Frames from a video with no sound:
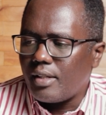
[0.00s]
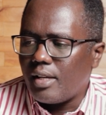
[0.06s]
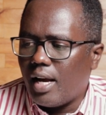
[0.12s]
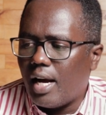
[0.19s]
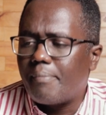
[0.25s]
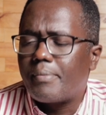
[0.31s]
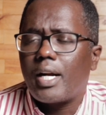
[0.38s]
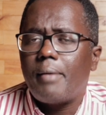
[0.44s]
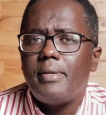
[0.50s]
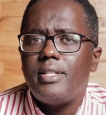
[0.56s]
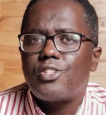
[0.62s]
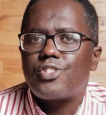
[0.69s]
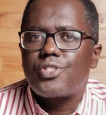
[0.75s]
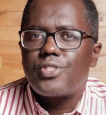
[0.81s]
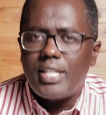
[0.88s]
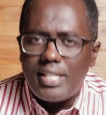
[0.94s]
Abraham
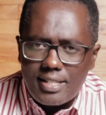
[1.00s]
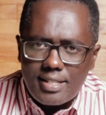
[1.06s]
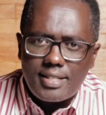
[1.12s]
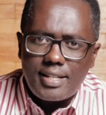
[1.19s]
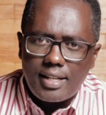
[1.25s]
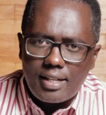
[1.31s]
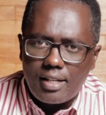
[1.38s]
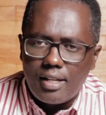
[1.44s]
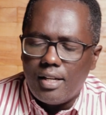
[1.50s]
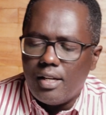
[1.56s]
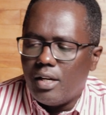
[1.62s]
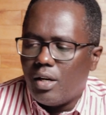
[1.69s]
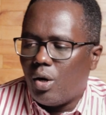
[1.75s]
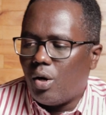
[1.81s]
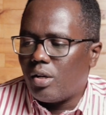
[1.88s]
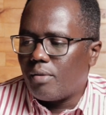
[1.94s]
insisted
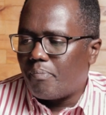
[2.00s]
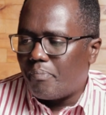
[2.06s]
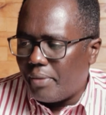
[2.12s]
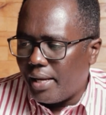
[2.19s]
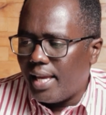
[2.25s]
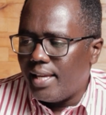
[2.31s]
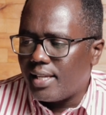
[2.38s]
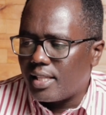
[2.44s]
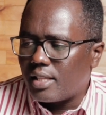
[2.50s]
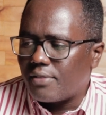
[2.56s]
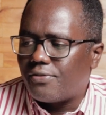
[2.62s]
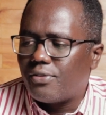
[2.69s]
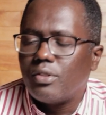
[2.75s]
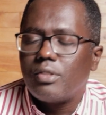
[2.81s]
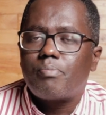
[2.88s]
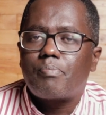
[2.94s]
on paying the
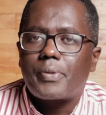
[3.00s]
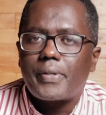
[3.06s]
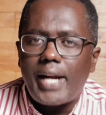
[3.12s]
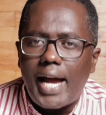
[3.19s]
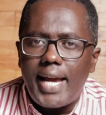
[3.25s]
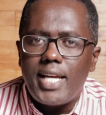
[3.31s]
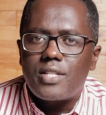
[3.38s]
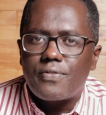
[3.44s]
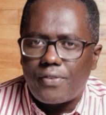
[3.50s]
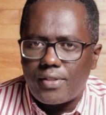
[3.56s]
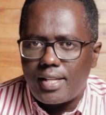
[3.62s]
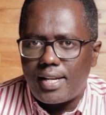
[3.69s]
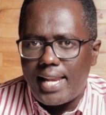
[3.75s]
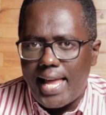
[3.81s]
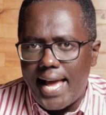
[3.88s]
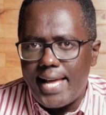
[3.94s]
full price for
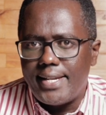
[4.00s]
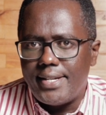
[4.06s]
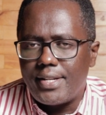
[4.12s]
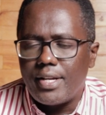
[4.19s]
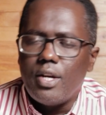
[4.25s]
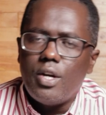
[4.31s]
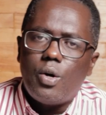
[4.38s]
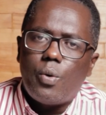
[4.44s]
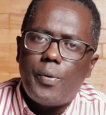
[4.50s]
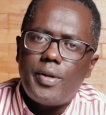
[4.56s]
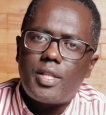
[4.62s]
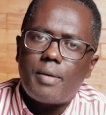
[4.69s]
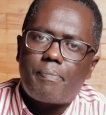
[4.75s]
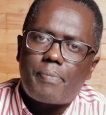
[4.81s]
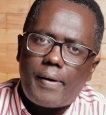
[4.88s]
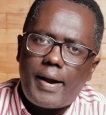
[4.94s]
the land when
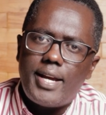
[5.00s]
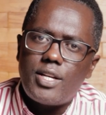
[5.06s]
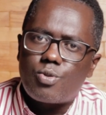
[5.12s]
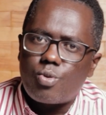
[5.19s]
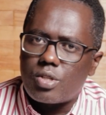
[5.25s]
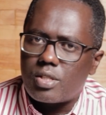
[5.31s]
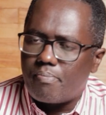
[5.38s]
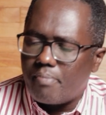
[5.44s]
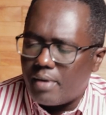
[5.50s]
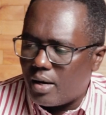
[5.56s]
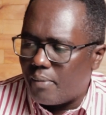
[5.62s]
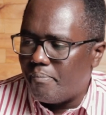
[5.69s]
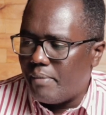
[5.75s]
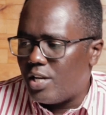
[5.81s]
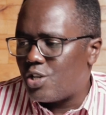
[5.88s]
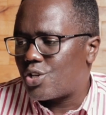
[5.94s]
the price was
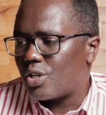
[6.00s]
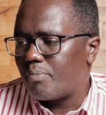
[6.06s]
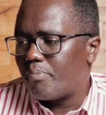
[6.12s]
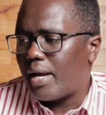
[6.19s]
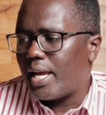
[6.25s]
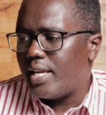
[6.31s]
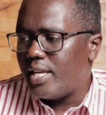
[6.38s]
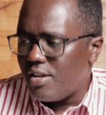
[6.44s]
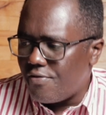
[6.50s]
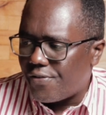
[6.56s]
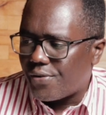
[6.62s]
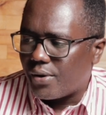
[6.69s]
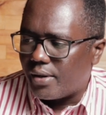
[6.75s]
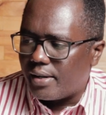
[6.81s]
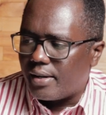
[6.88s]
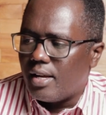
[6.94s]
mentioned by
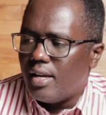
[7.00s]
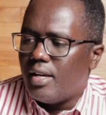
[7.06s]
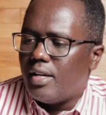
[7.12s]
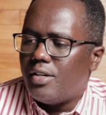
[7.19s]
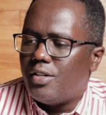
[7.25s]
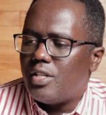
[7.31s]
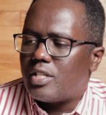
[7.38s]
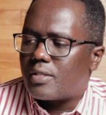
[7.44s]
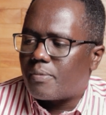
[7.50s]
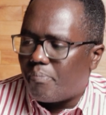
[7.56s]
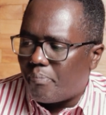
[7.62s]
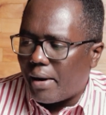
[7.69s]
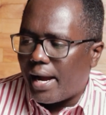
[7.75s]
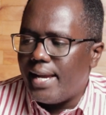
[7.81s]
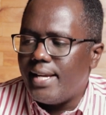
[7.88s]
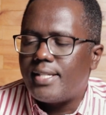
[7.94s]
Ephron,
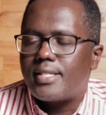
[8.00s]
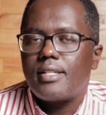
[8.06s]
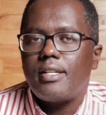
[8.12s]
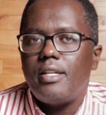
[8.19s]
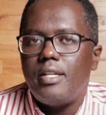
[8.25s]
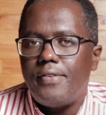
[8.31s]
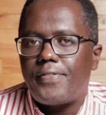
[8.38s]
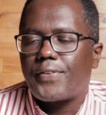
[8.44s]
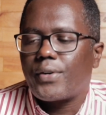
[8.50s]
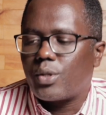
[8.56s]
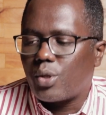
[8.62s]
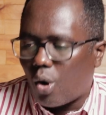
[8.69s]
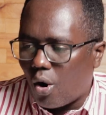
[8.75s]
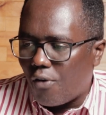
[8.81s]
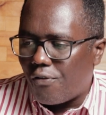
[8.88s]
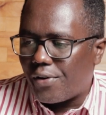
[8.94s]
despite Ephron
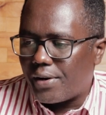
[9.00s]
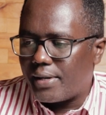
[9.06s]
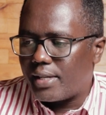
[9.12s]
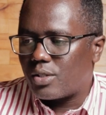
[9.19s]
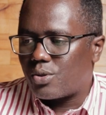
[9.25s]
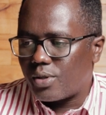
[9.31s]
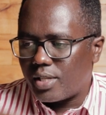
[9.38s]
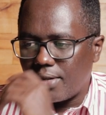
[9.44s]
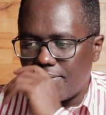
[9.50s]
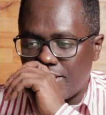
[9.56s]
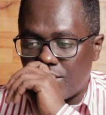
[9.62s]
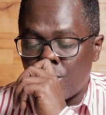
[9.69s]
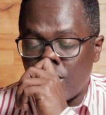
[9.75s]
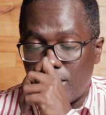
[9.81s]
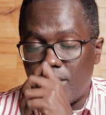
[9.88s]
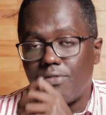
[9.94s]
offering to give it
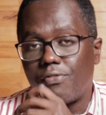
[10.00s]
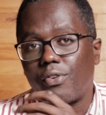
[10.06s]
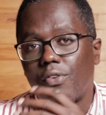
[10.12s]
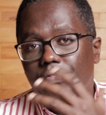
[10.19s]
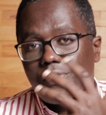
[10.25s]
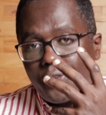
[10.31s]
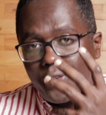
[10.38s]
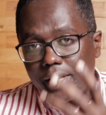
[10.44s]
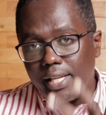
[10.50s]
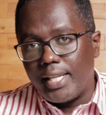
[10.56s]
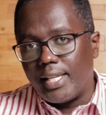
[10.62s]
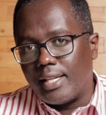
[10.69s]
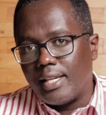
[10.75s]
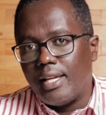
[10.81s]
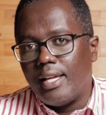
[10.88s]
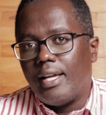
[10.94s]
to him for free.